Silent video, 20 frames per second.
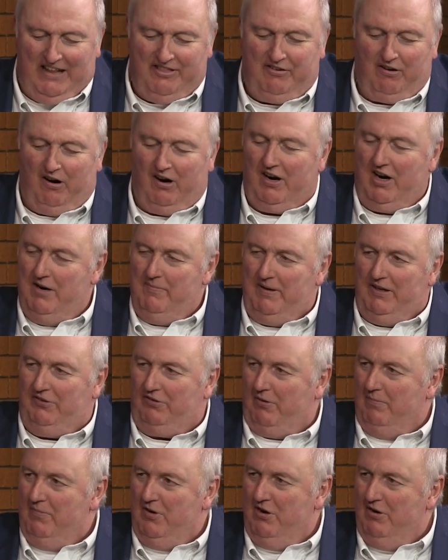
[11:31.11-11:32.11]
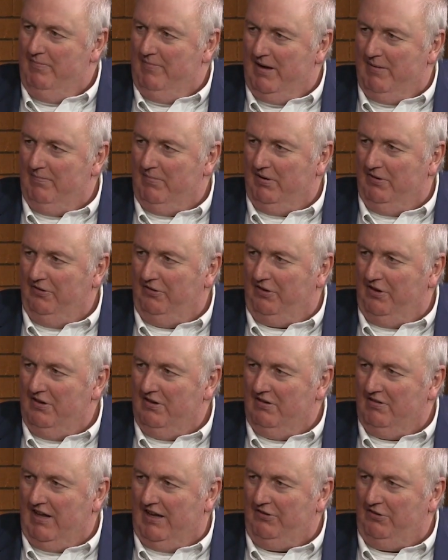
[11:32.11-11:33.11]
There are going to be some new members in
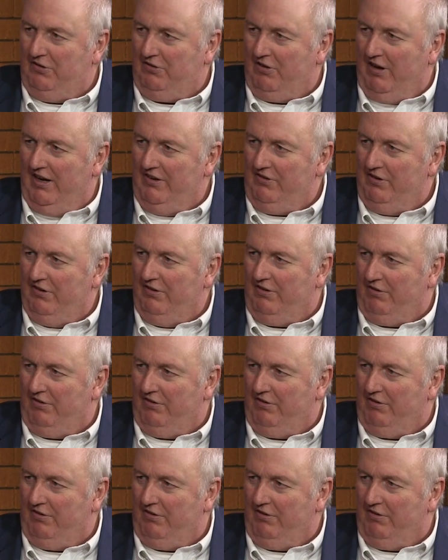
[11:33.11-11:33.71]
the legislature.